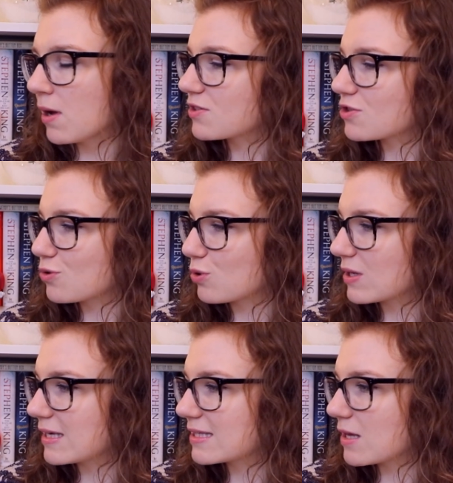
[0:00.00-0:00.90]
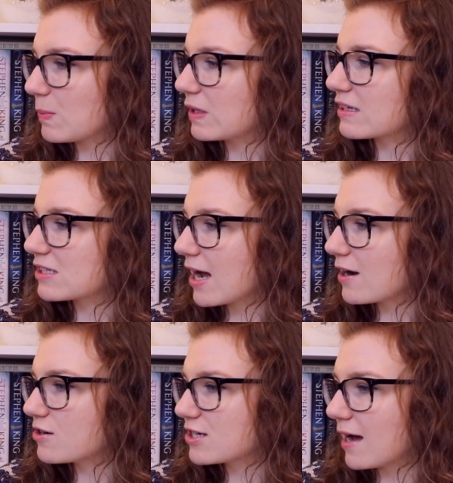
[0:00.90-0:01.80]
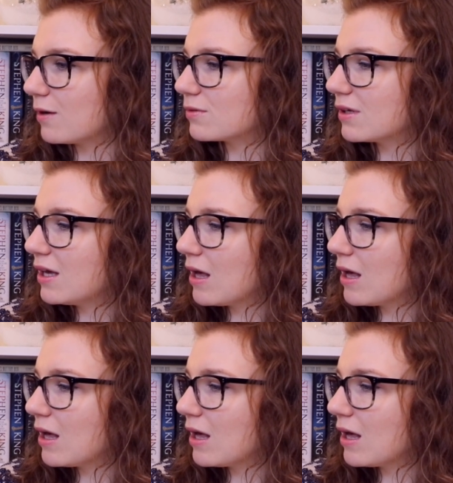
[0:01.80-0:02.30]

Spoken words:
monster who eats up an entire town.